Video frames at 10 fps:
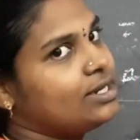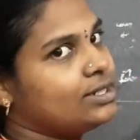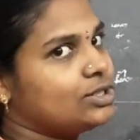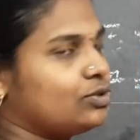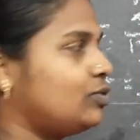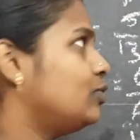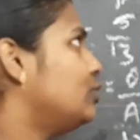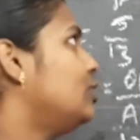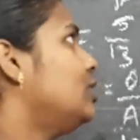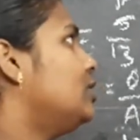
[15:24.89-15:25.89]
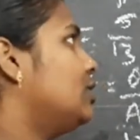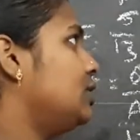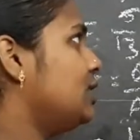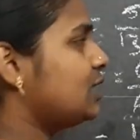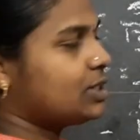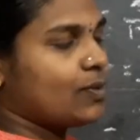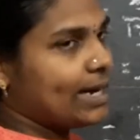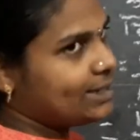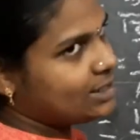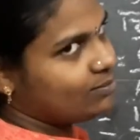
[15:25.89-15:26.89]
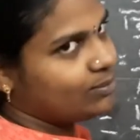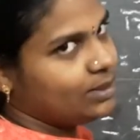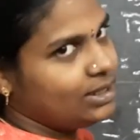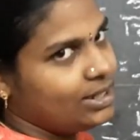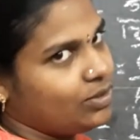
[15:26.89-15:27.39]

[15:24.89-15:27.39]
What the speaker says: So this is quite simple.